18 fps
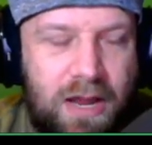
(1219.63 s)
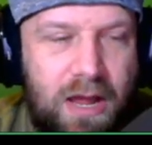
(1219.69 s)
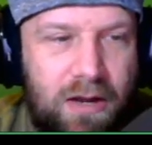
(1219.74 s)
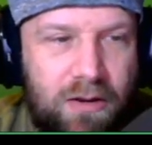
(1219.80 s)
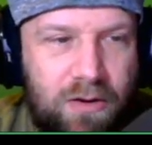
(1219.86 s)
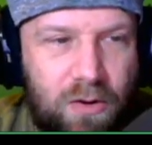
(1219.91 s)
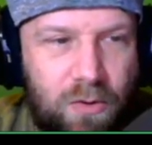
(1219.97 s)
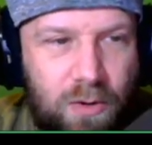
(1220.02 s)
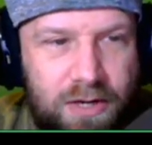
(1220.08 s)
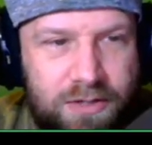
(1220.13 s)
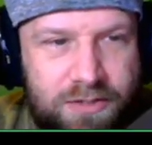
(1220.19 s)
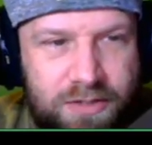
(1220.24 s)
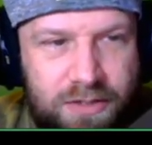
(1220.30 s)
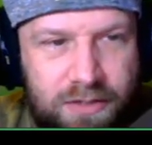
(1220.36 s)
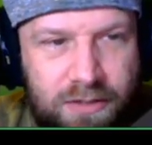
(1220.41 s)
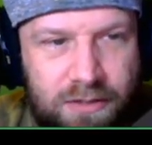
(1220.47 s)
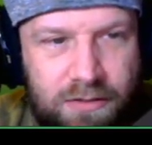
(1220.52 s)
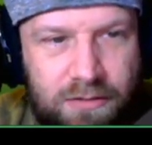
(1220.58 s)
Yeah, I'll go
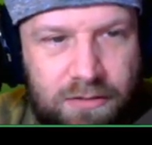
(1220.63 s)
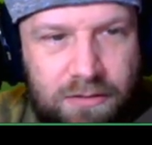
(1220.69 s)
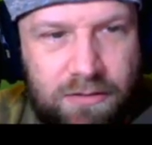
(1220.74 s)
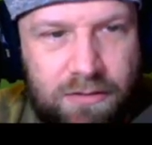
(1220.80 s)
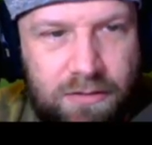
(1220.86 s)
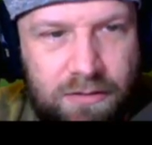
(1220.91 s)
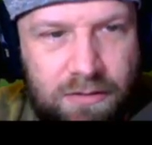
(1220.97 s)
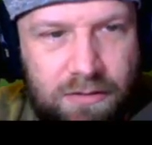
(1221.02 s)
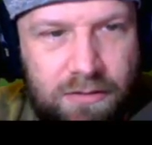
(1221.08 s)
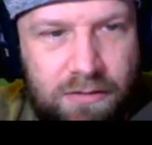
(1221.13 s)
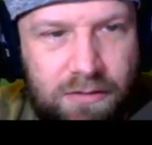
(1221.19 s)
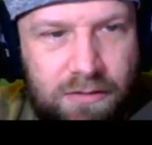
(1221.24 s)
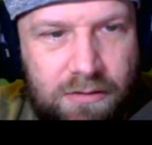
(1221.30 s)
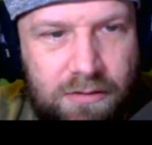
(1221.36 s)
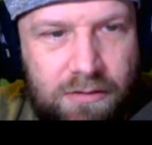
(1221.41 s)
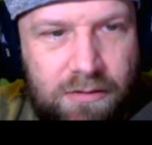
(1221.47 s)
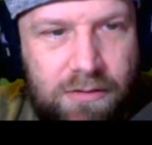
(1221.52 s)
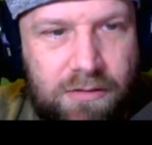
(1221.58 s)
Washington. Yeah, I'm
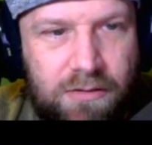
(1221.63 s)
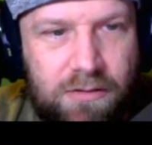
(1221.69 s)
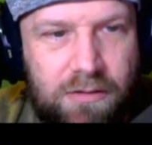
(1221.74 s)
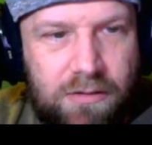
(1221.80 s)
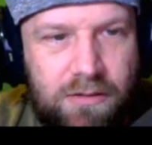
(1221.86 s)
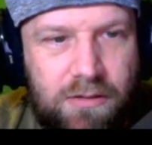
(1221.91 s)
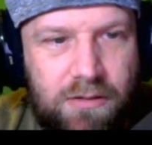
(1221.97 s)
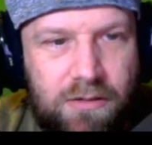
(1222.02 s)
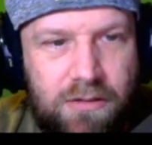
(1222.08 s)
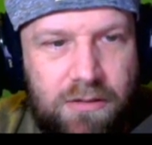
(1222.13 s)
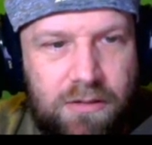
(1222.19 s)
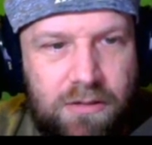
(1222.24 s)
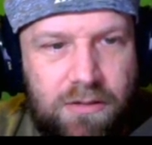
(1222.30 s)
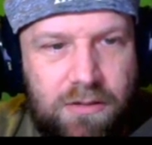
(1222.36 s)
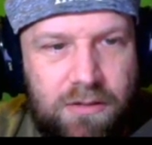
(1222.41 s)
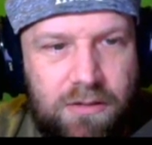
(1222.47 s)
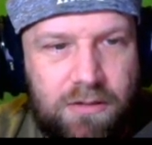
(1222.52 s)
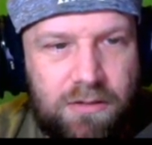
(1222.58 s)
going Washington on that one.